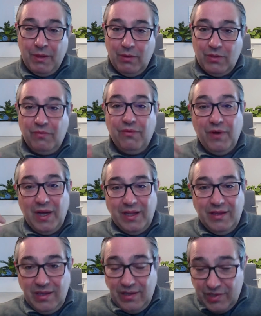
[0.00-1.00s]
to find
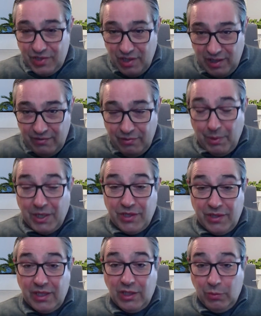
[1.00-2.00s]
the additional information
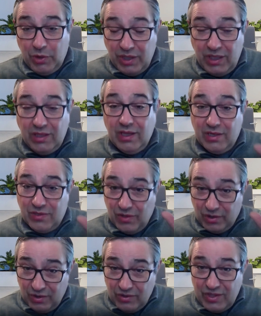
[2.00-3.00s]
that you would need that is
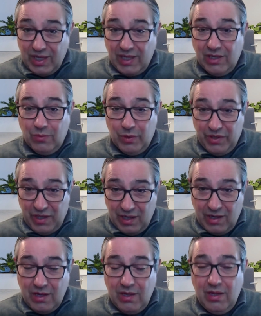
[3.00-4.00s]
not contained
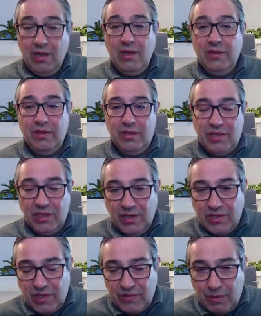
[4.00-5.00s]
within the
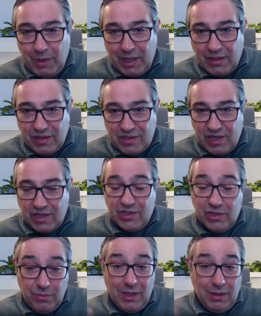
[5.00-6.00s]
signature of the bank transaction
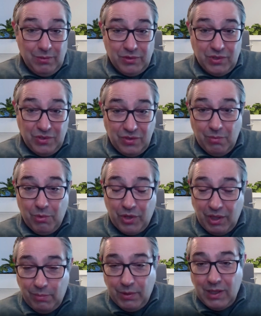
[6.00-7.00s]
to be able to do the
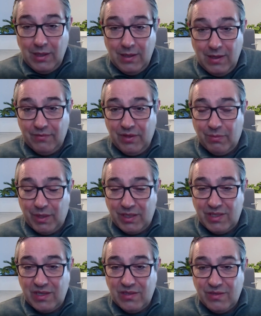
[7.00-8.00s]
bookkeeping, if that makes
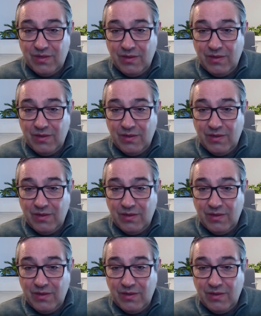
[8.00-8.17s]
sense.